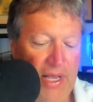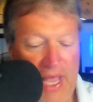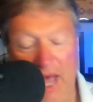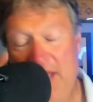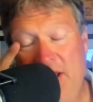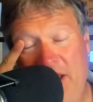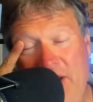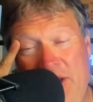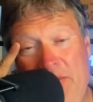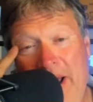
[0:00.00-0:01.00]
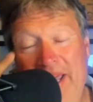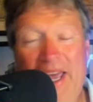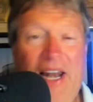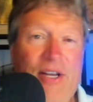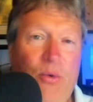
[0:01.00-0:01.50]
Yeah, you you might
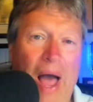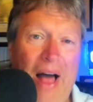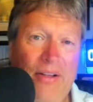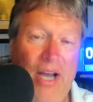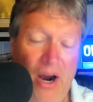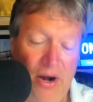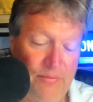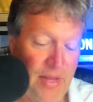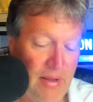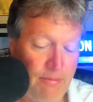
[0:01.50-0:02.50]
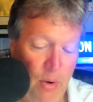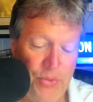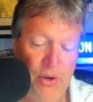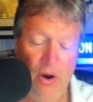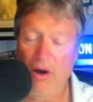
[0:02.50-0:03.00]
get in as a wild card.
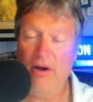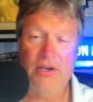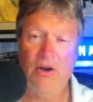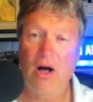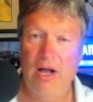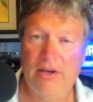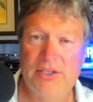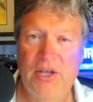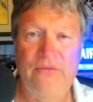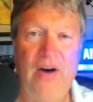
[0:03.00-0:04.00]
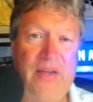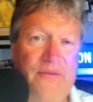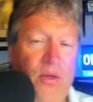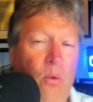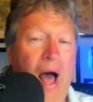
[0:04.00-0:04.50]
Both you y'all are still fighting
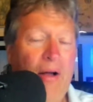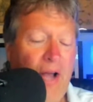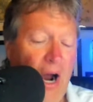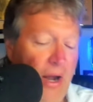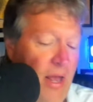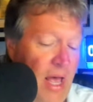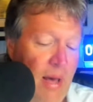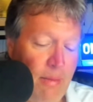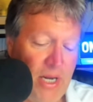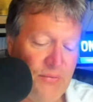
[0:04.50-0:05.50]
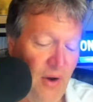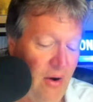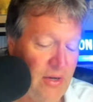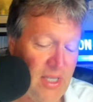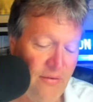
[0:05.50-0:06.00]
for the wild card, but as
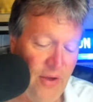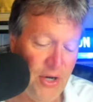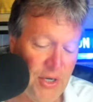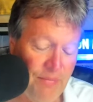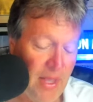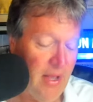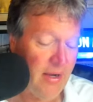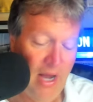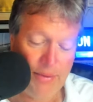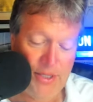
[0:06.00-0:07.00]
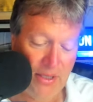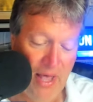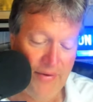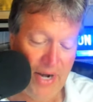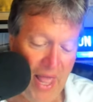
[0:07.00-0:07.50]
far as the division, Cubs
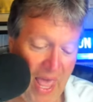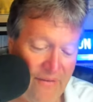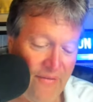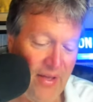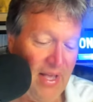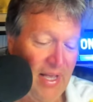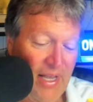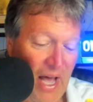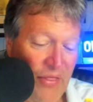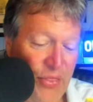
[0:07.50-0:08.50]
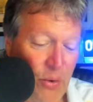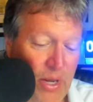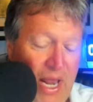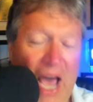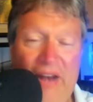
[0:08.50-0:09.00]
11 and a half, uh,
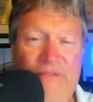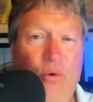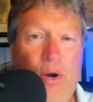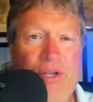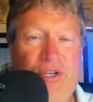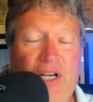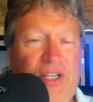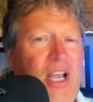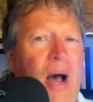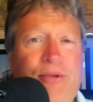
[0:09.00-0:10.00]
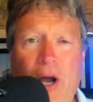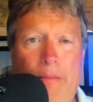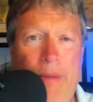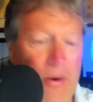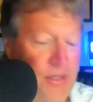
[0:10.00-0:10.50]
39 and 46. The Cubs are
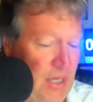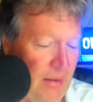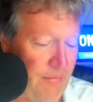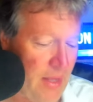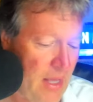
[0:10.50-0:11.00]
embarrassing.